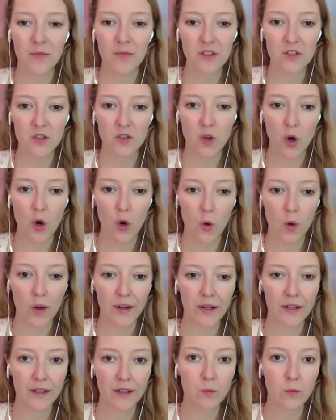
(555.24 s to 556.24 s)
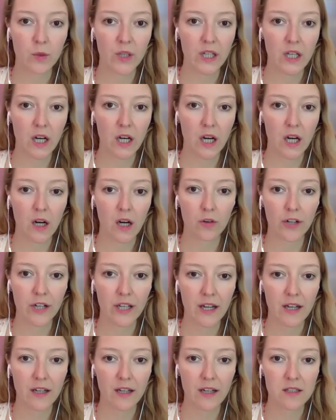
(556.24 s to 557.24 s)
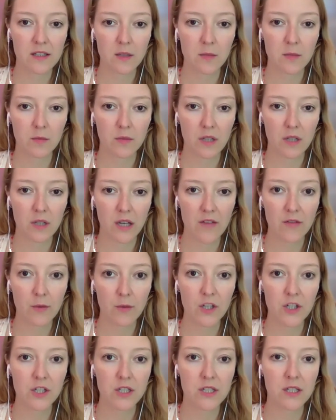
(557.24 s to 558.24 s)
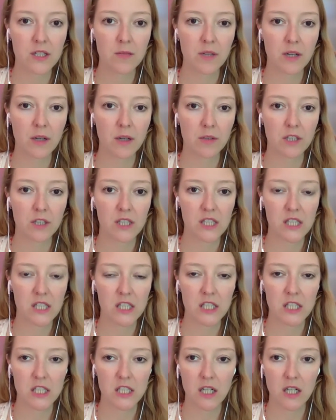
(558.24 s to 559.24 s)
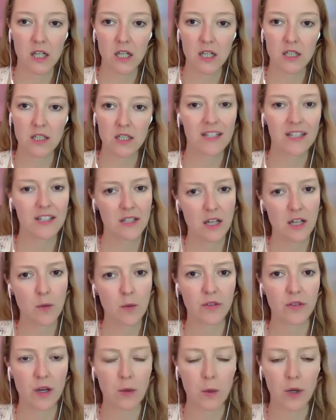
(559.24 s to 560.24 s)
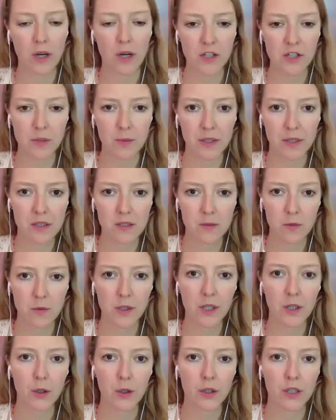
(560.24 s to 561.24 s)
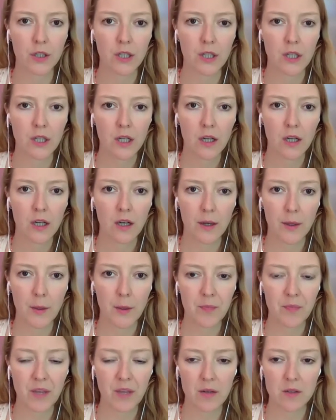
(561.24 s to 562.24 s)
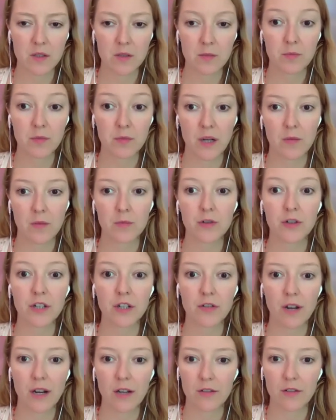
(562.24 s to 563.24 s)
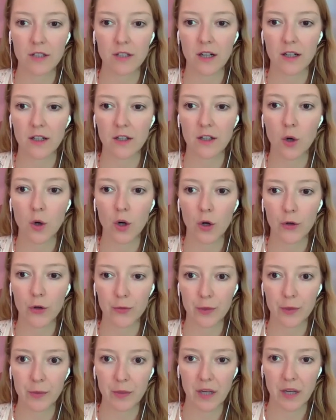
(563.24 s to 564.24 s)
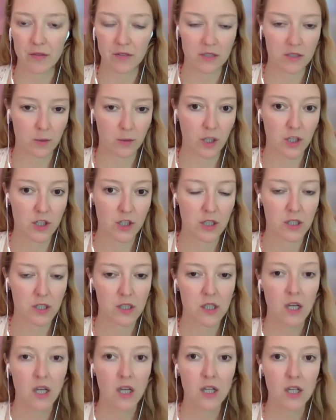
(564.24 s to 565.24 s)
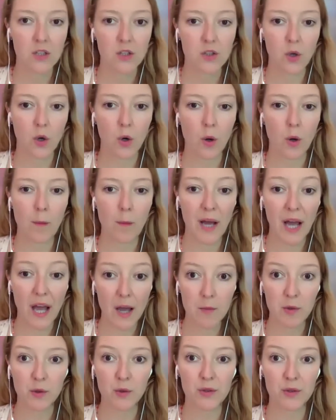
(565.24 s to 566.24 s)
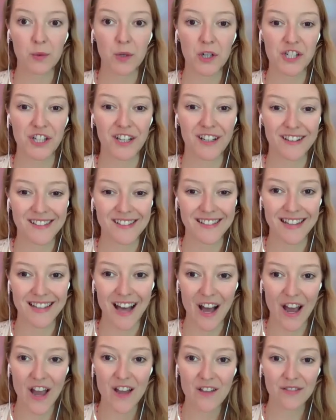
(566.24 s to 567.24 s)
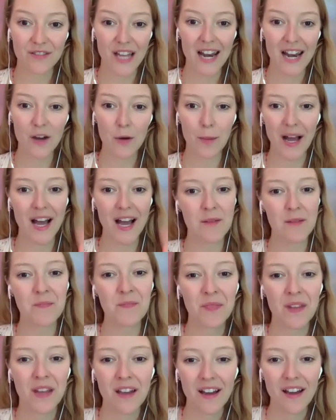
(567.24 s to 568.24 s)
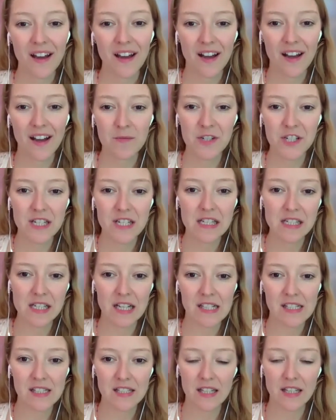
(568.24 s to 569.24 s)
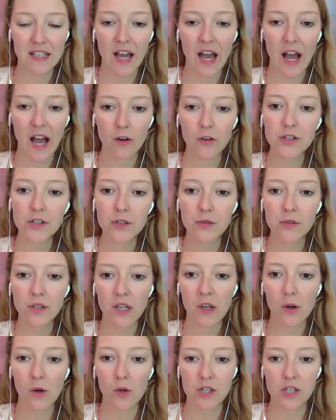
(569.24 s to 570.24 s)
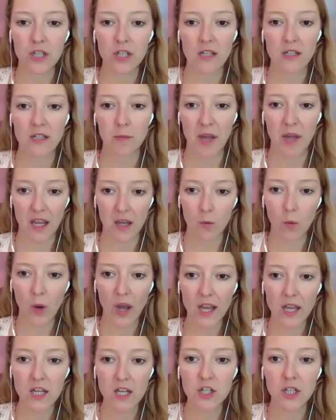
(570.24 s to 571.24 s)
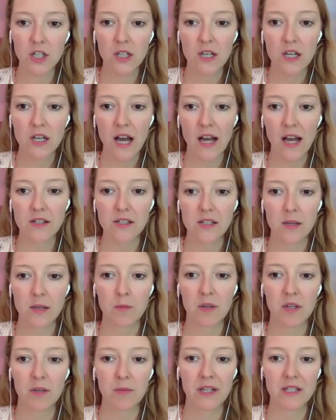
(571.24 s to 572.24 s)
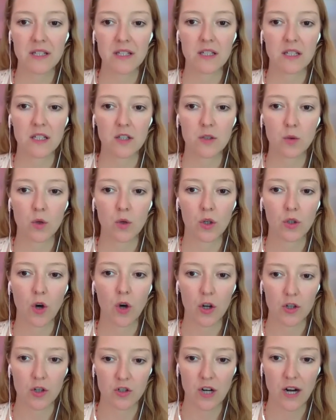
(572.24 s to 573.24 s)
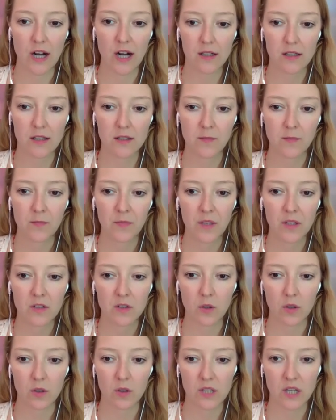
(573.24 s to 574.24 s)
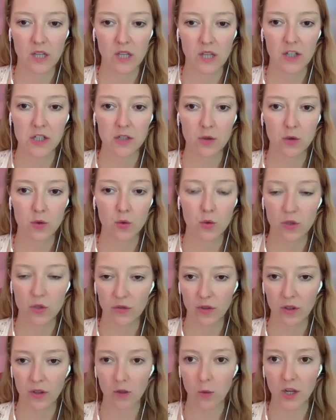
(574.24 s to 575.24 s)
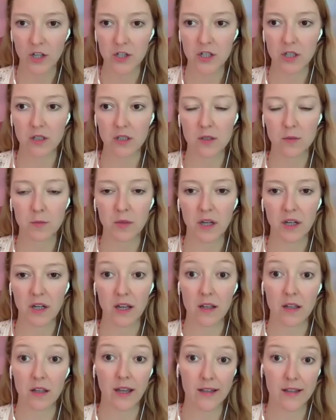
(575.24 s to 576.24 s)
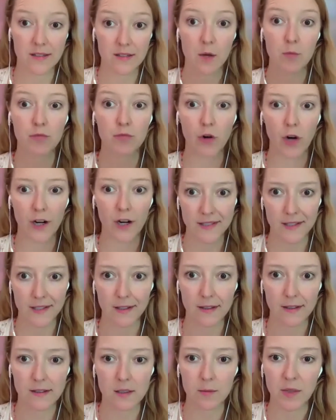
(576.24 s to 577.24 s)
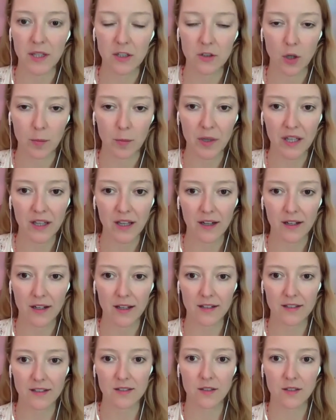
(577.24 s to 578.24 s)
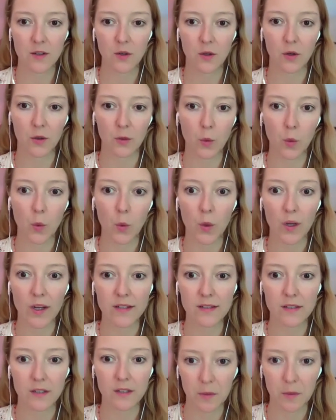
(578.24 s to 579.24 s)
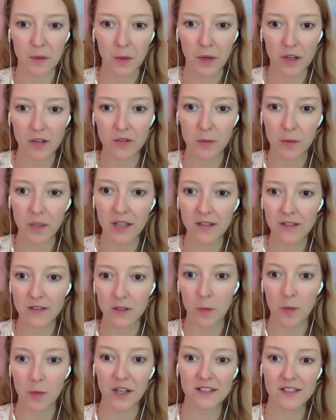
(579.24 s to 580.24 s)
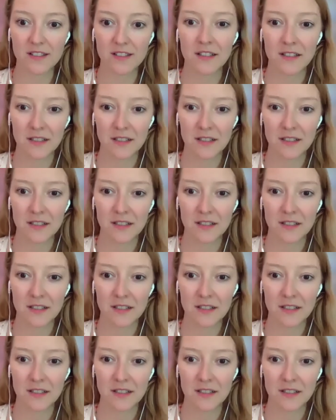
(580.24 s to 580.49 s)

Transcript: So we are already getting some live questions in, but let's start with that one actually, because it's pretty good and pretty relevant, and I know a lot of people have those questions. So Pam, who's watching us live, hello Pam, she is asking, how do you negotiate a pay wage and implement it into a contract? So those are actually two different questions, but I guess pricing is the big topic, and that is always going to be one of the biggest topics.